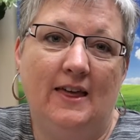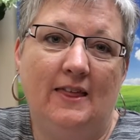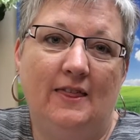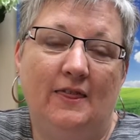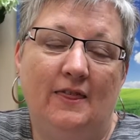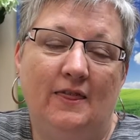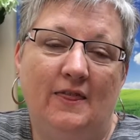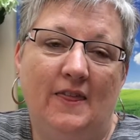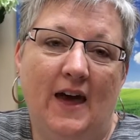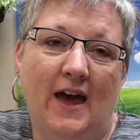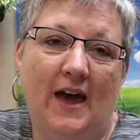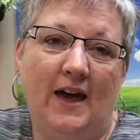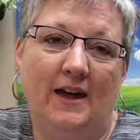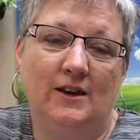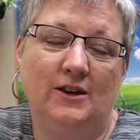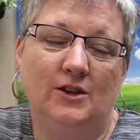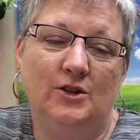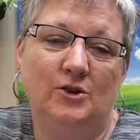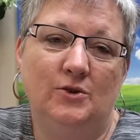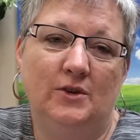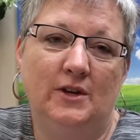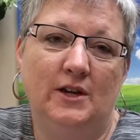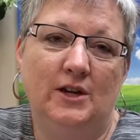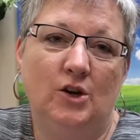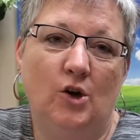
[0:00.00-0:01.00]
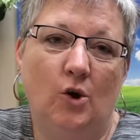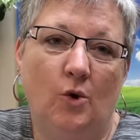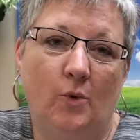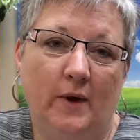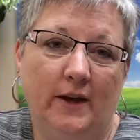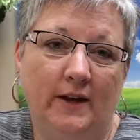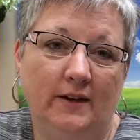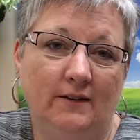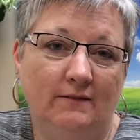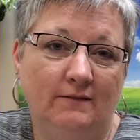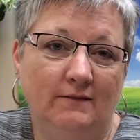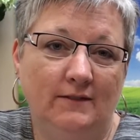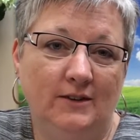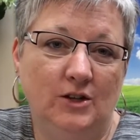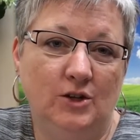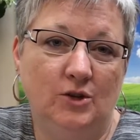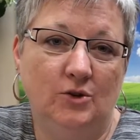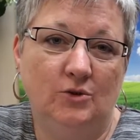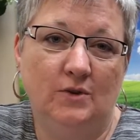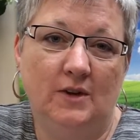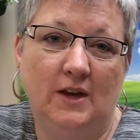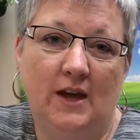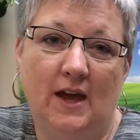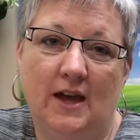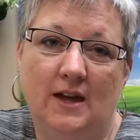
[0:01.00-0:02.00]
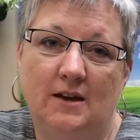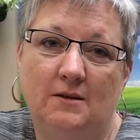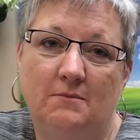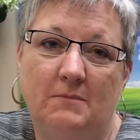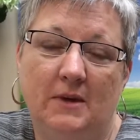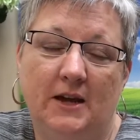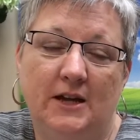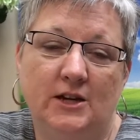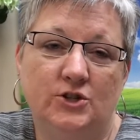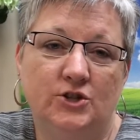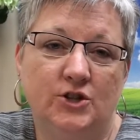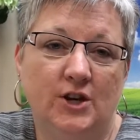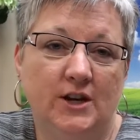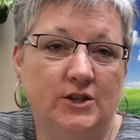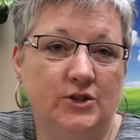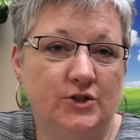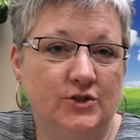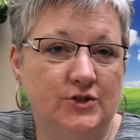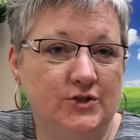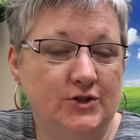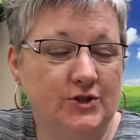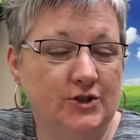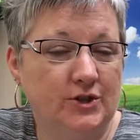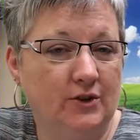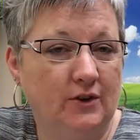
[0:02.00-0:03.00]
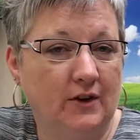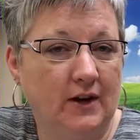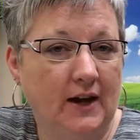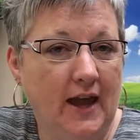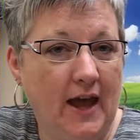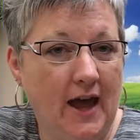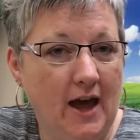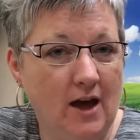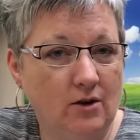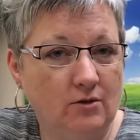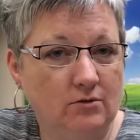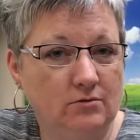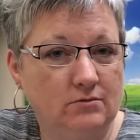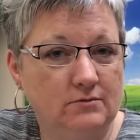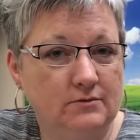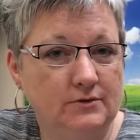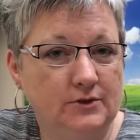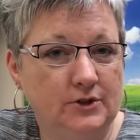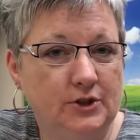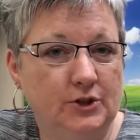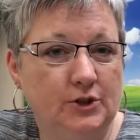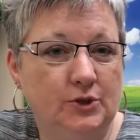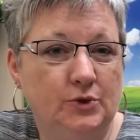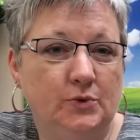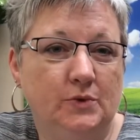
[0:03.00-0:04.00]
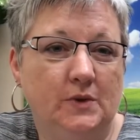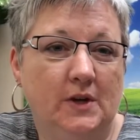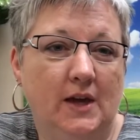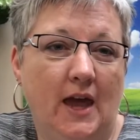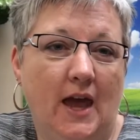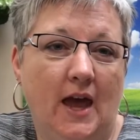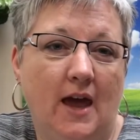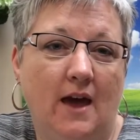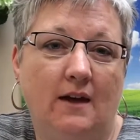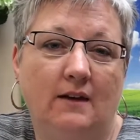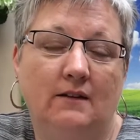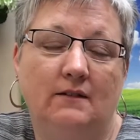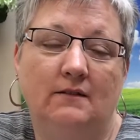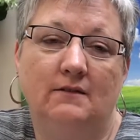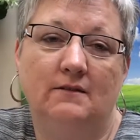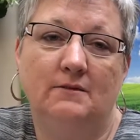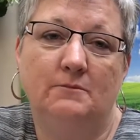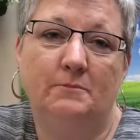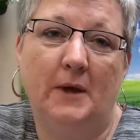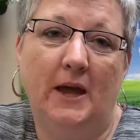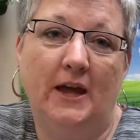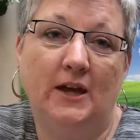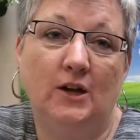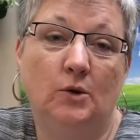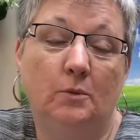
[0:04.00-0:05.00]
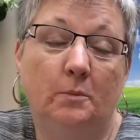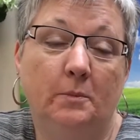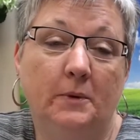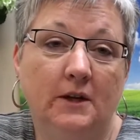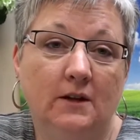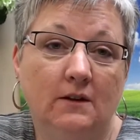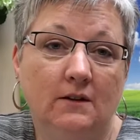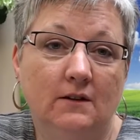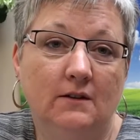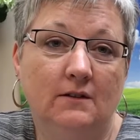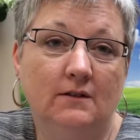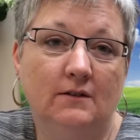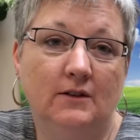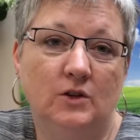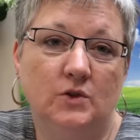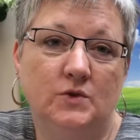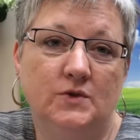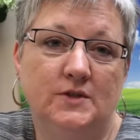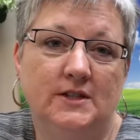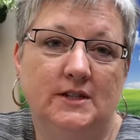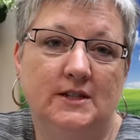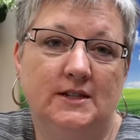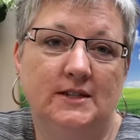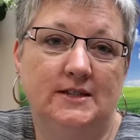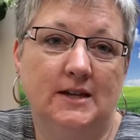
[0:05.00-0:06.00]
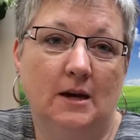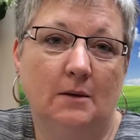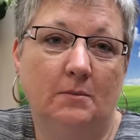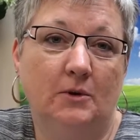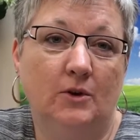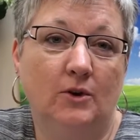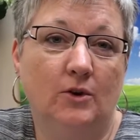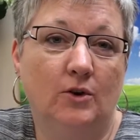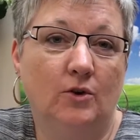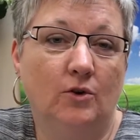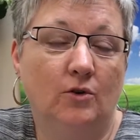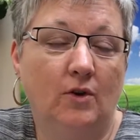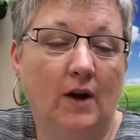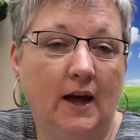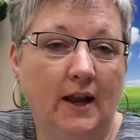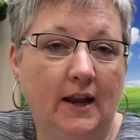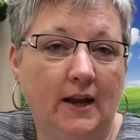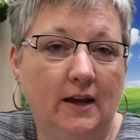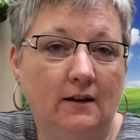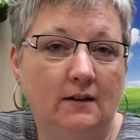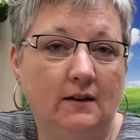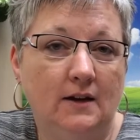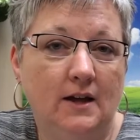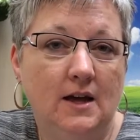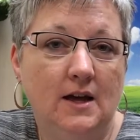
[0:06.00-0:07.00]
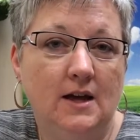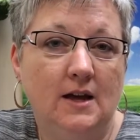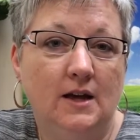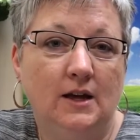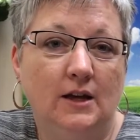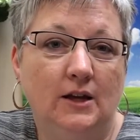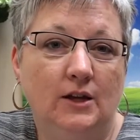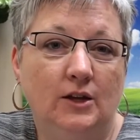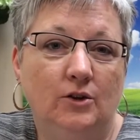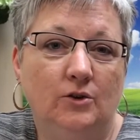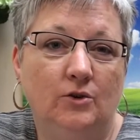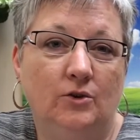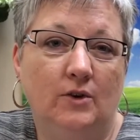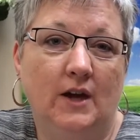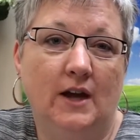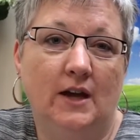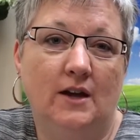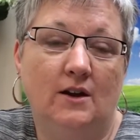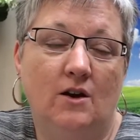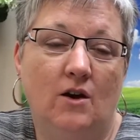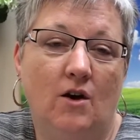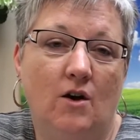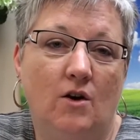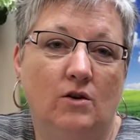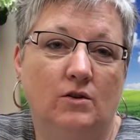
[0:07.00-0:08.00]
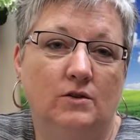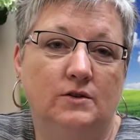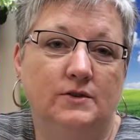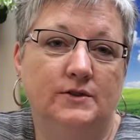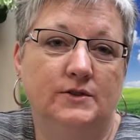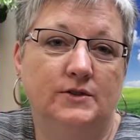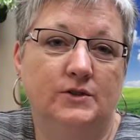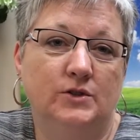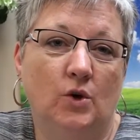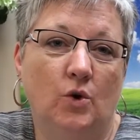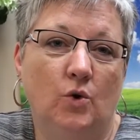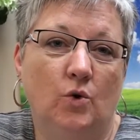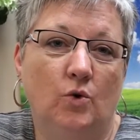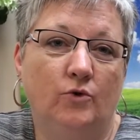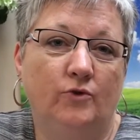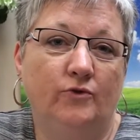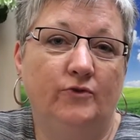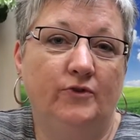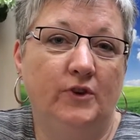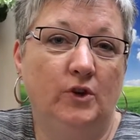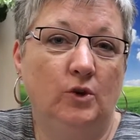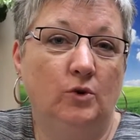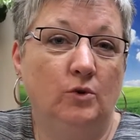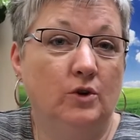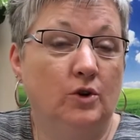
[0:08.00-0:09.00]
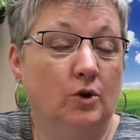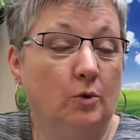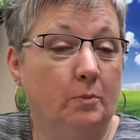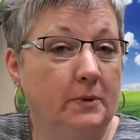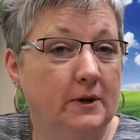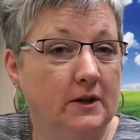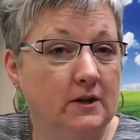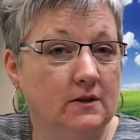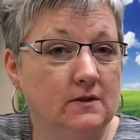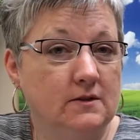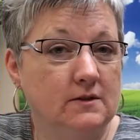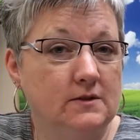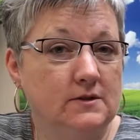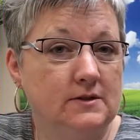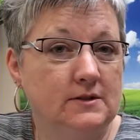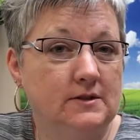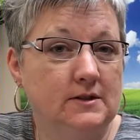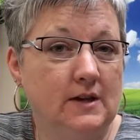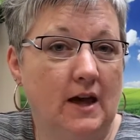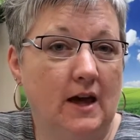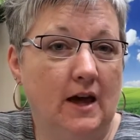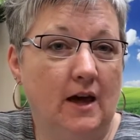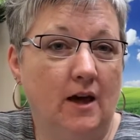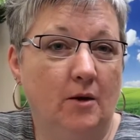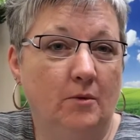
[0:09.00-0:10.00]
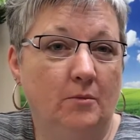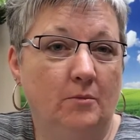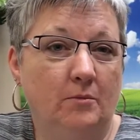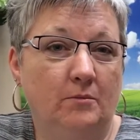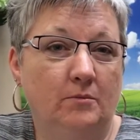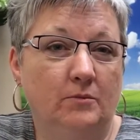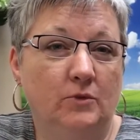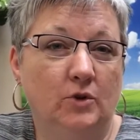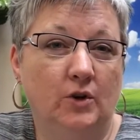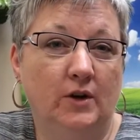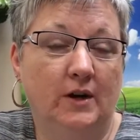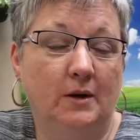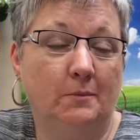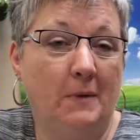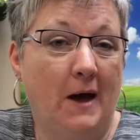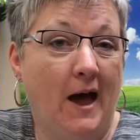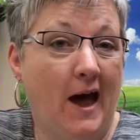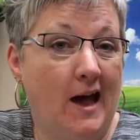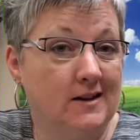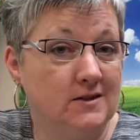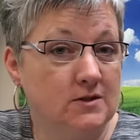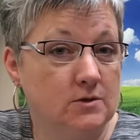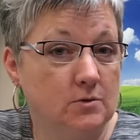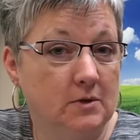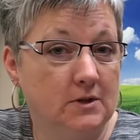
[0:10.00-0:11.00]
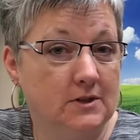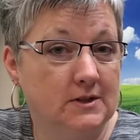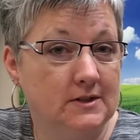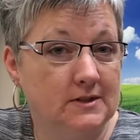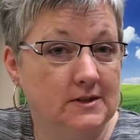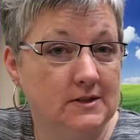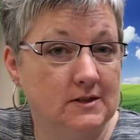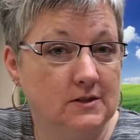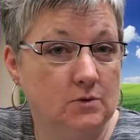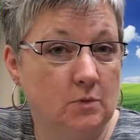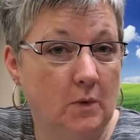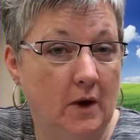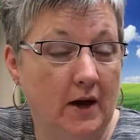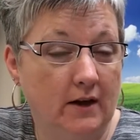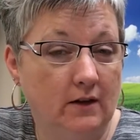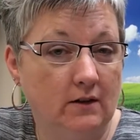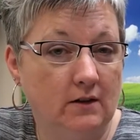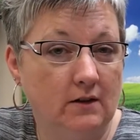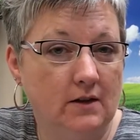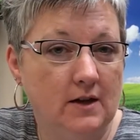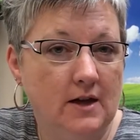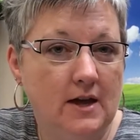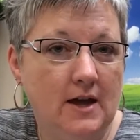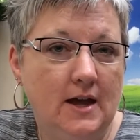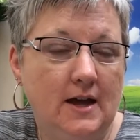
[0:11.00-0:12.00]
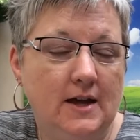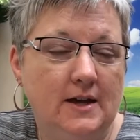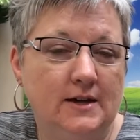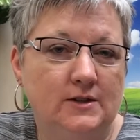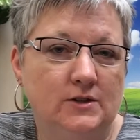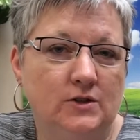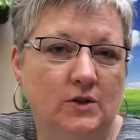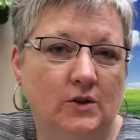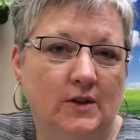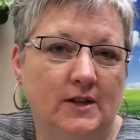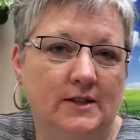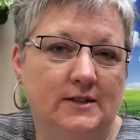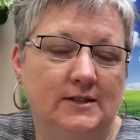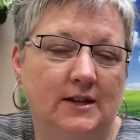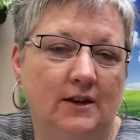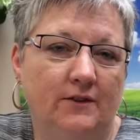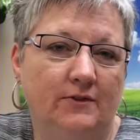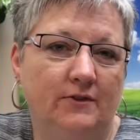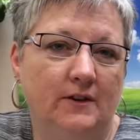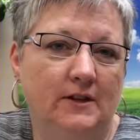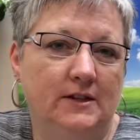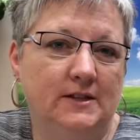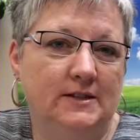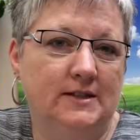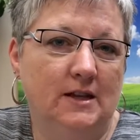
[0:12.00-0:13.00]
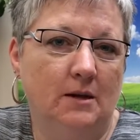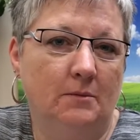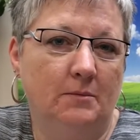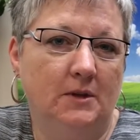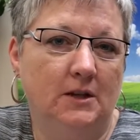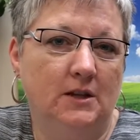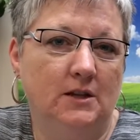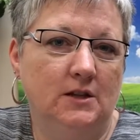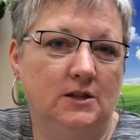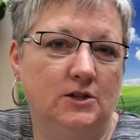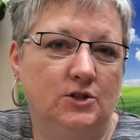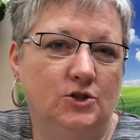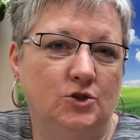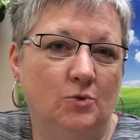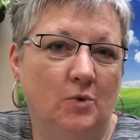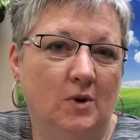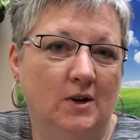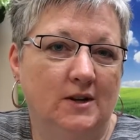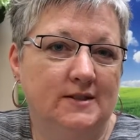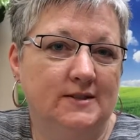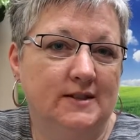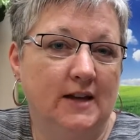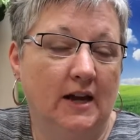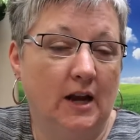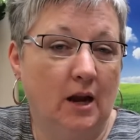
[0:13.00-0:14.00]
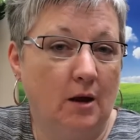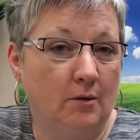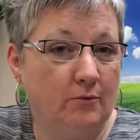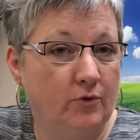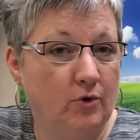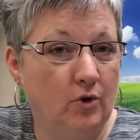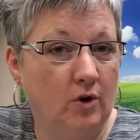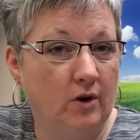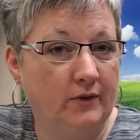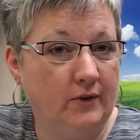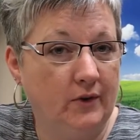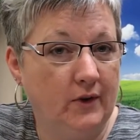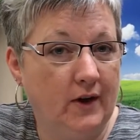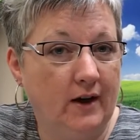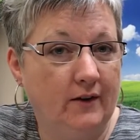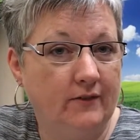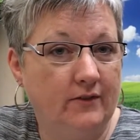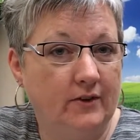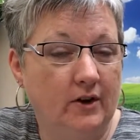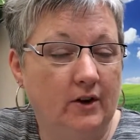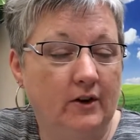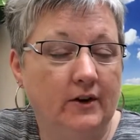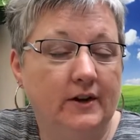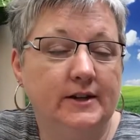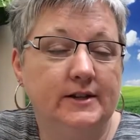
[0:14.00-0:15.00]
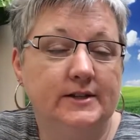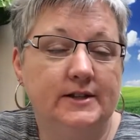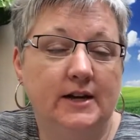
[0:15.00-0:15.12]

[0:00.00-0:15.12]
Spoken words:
that you can go in, you can make changes to your account, you can pay your bill using debit or credit, you can also view your bills, look at past ones as well. So that's definitely something that you want to sign up for if you haven't already